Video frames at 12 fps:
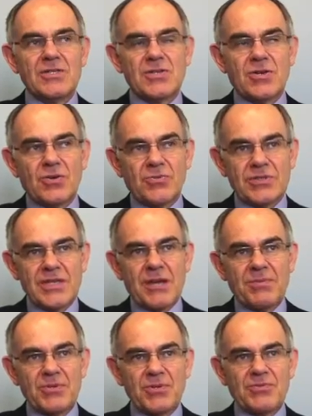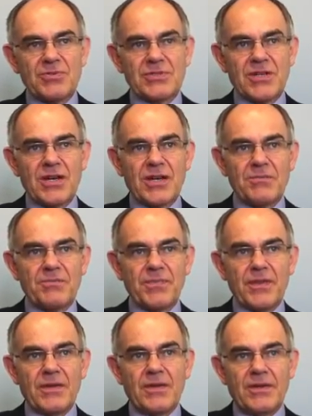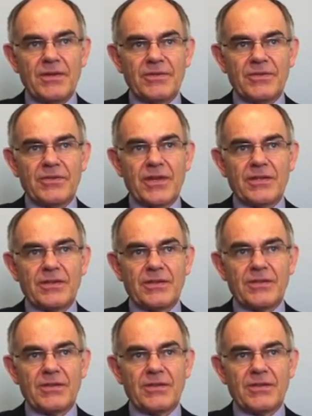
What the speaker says: So what's happened over time is that